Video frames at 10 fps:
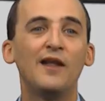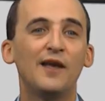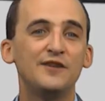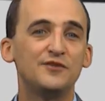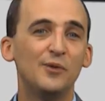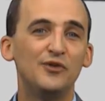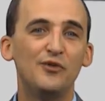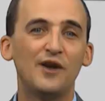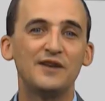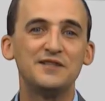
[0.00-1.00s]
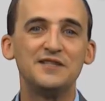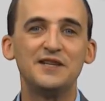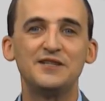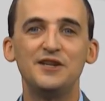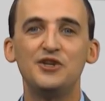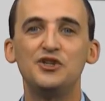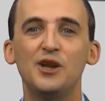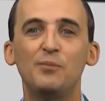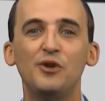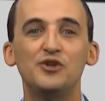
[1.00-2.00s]
highlights from the 2016
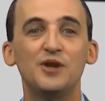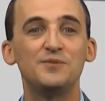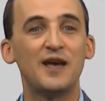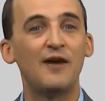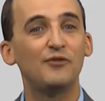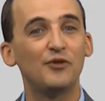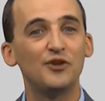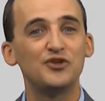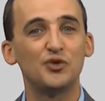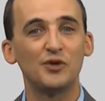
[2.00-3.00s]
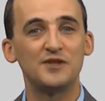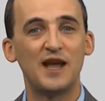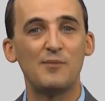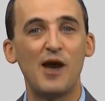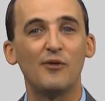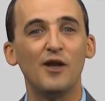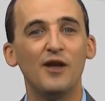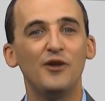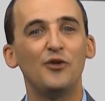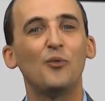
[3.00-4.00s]
championships after this short timeout.
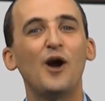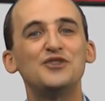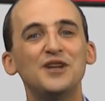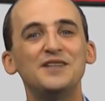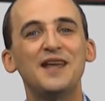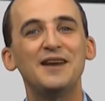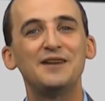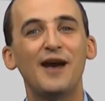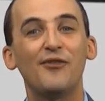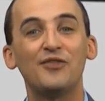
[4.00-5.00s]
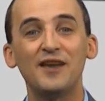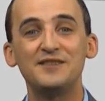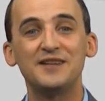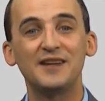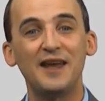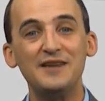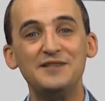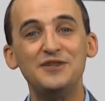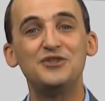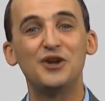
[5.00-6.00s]
You're watching Takedown, thanks to
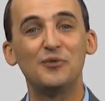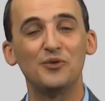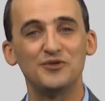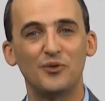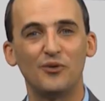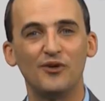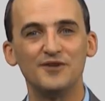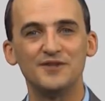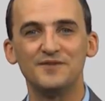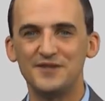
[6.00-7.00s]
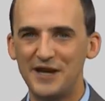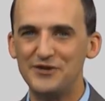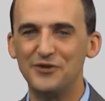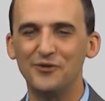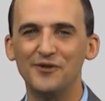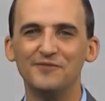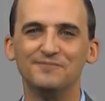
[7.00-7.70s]
Casey's General Stores. Stay tuned.